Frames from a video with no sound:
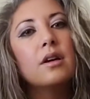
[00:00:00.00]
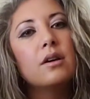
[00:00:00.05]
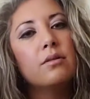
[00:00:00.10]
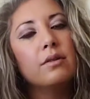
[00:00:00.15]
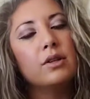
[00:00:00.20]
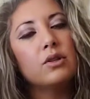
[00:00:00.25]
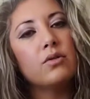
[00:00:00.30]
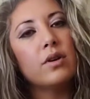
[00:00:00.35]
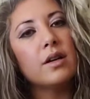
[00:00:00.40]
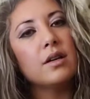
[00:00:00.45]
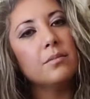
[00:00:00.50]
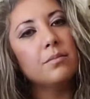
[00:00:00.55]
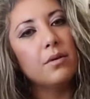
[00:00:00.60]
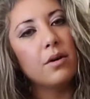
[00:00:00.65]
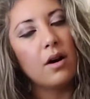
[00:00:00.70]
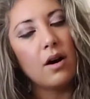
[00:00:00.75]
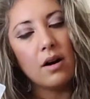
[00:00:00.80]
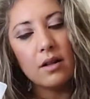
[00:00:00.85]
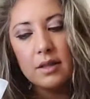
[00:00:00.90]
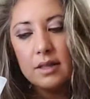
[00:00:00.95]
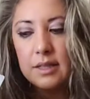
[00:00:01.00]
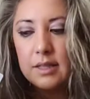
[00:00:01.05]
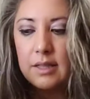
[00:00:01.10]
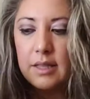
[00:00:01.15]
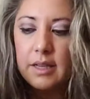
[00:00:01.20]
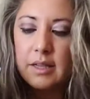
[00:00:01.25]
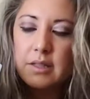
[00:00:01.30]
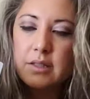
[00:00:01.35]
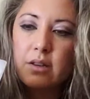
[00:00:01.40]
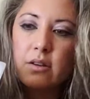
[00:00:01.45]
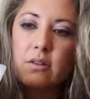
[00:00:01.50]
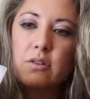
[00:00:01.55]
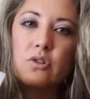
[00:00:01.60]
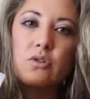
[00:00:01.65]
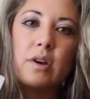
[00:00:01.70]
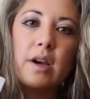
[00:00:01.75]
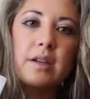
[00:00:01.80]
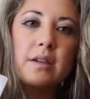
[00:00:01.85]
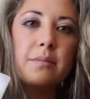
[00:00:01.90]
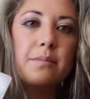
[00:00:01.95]
we try to pull all these things that are
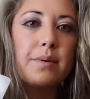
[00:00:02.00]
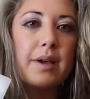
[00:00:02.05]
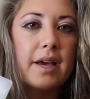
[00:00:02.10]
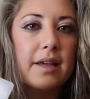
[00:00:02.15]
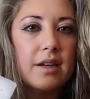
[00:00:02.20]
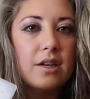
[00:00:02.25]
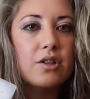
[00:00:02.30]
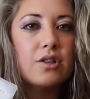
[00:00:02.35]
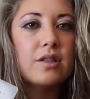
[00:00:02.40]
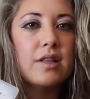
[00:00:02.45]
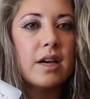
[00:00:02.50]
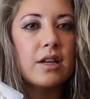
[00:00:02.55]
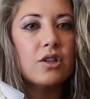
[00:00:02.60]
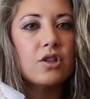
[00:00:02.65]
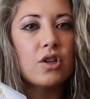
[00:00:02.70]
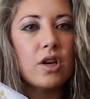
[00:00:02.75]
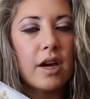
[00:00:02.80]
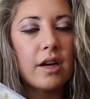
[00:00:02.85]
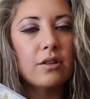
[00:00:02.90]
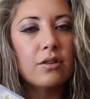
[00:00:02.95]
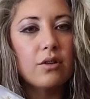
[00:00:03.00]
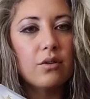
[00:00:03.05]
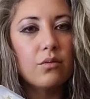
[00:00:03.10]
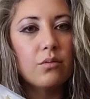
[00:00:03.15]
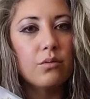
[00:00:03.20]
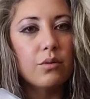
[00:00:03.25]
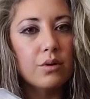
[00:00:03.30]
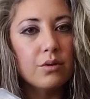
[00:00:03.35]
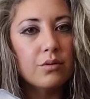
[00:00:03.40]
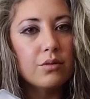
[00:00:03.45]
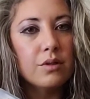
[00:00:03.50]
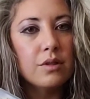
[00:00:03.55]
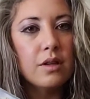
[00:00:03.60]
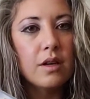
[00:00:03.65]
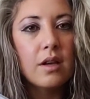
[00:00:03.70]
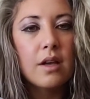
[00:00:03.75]
trying to bandage that childhood wound,